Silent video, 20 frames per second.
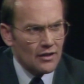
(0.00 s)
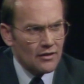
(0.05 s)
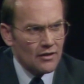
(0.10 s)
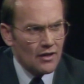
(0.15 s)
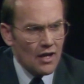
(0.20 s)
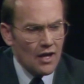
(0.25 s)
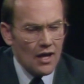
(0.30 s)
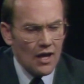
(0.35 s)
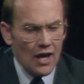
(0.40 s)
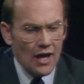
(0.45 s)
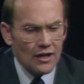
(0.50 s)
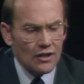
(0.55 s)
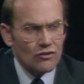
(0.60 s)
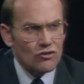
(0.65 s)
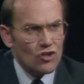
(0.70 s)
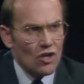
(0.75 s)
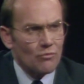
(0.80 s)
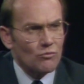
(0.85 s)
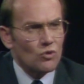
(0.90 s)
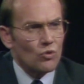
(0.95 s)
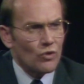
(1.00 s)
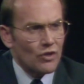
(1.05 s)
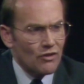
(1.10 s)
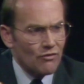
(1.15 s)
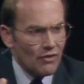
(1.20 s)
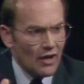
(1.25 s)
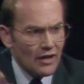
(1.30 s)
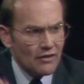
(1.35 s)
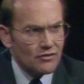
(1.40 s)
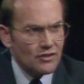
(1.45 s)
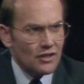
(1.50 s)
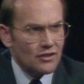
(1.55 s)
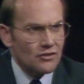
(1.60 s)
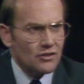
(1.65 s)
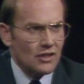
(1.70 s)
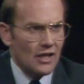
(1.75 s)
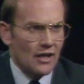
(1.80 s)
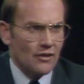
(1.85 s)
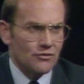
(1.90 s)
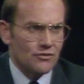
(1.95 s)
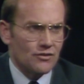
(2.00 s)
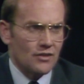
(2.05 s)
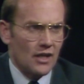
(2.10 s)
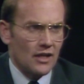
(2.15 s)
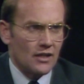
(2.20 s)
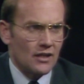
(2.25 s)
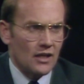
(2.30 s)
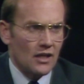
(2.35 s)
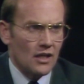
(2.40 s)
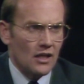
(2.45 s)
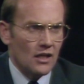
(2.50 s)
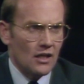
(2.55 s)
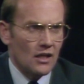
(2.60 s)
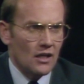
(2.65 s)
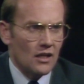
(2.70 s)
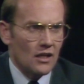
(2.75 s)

and it jumped 25 cents an ounce that day.